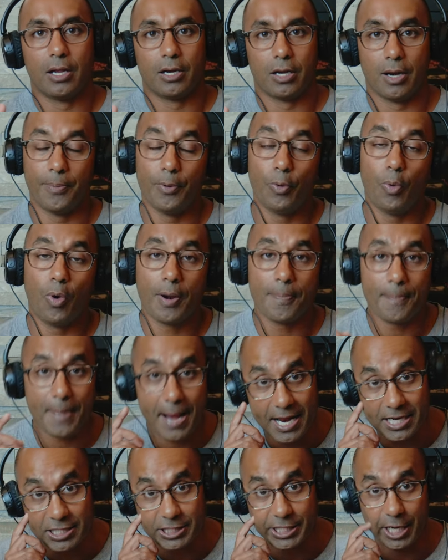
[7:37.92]
Number one,
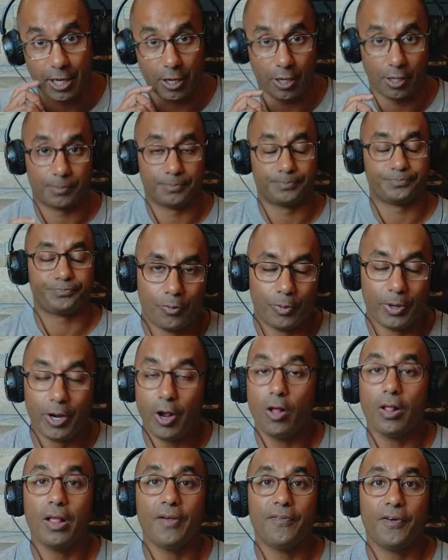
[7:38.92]
managed care. We
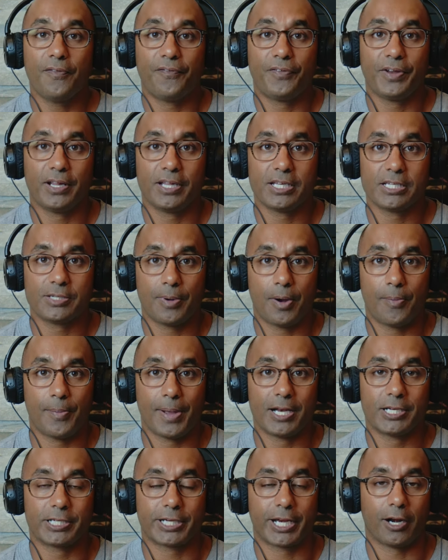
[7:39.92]
all have our feelings about
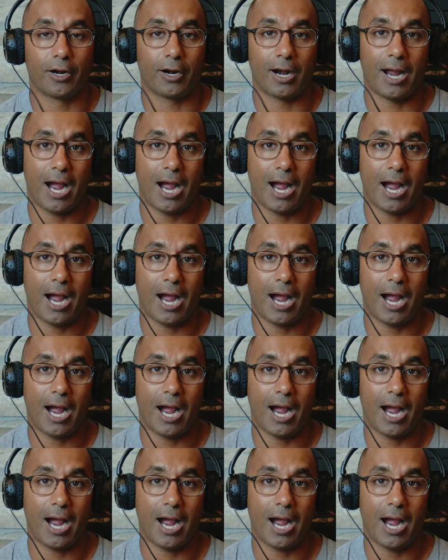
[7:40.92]
managed care.